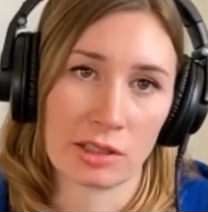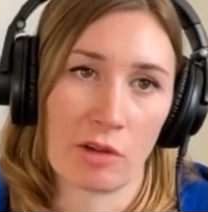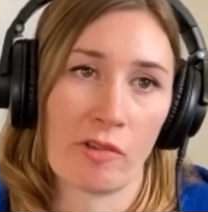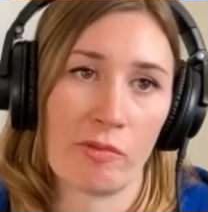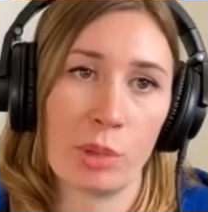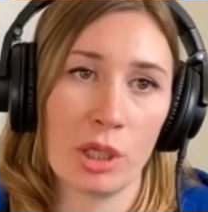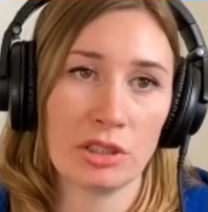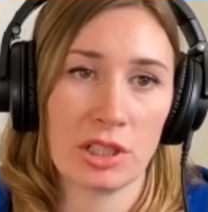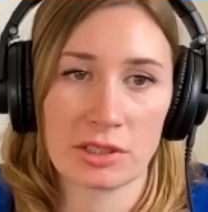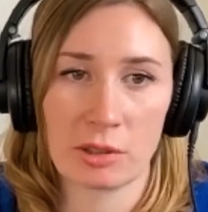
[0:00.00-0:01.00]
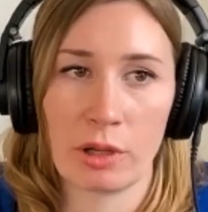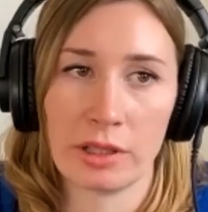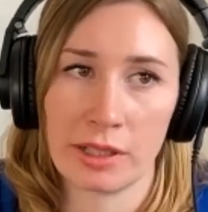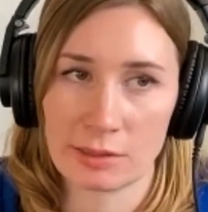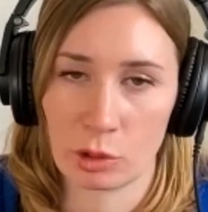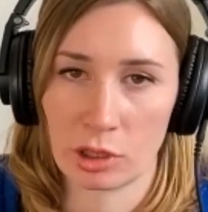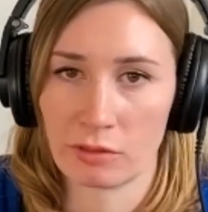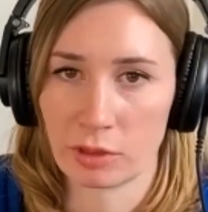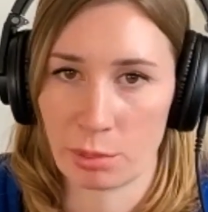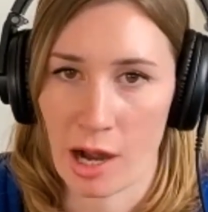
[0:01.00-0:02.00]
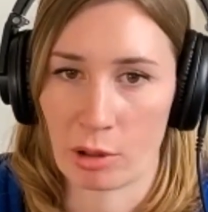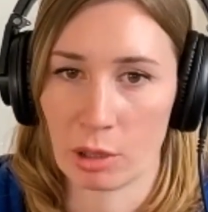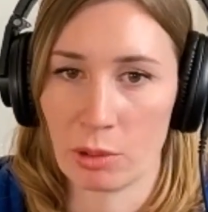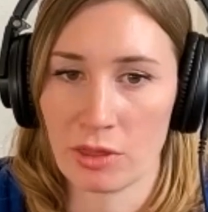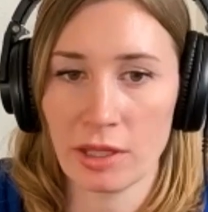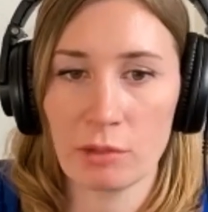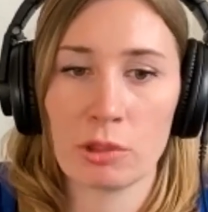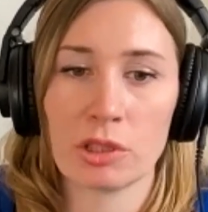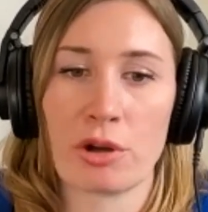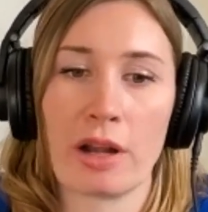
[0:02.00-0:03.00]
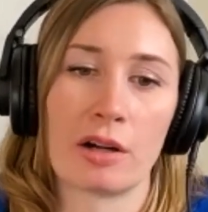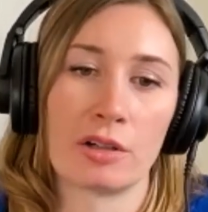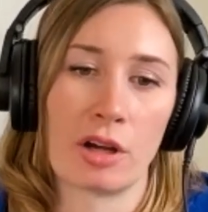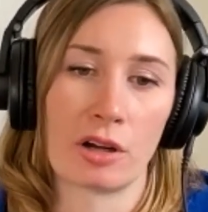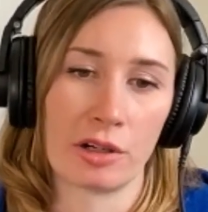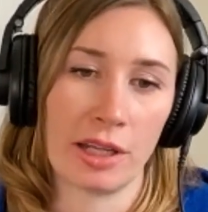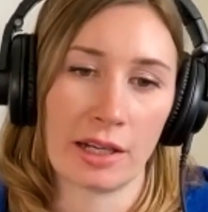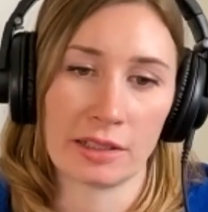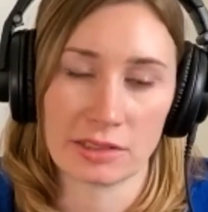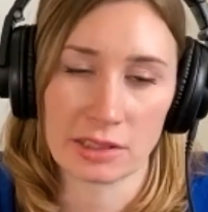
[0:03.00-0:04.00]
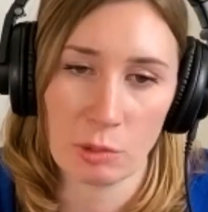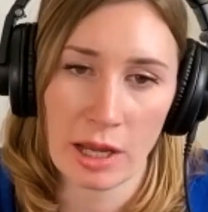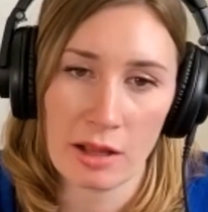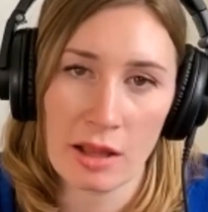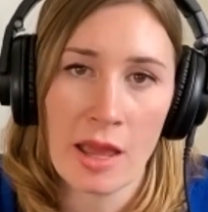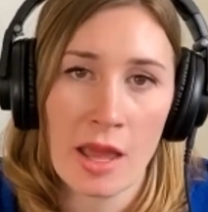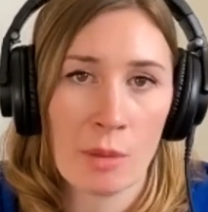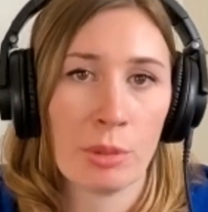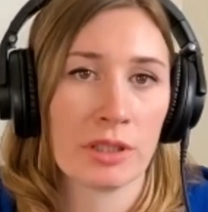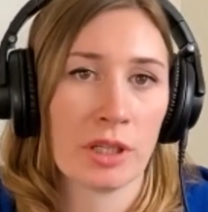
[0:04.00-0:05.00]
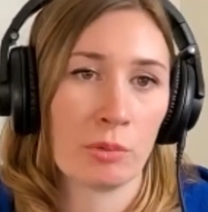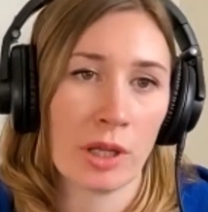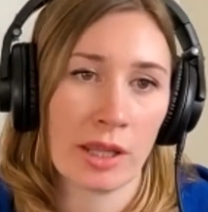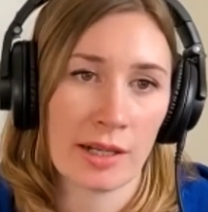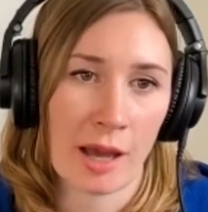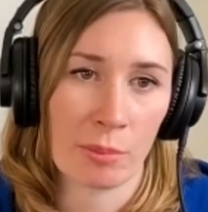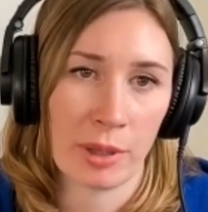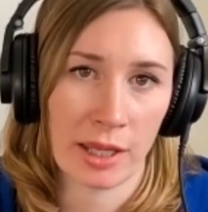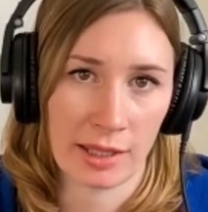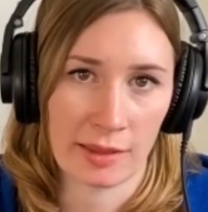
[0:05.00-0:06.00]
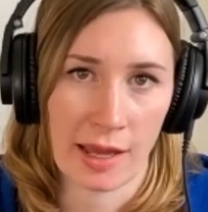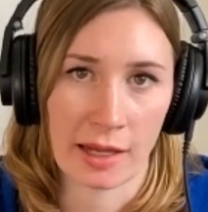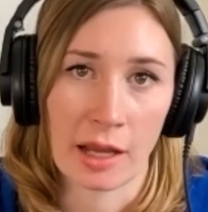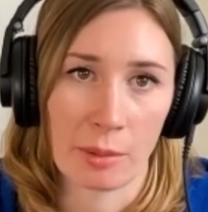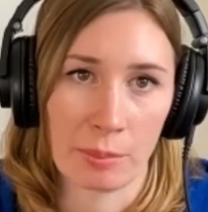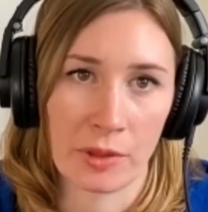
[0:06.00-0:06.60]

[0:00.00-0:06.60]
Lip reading: So if birch is the one that's more overpowering, we think we're training our dog on anise as well, but they're really not picking that up.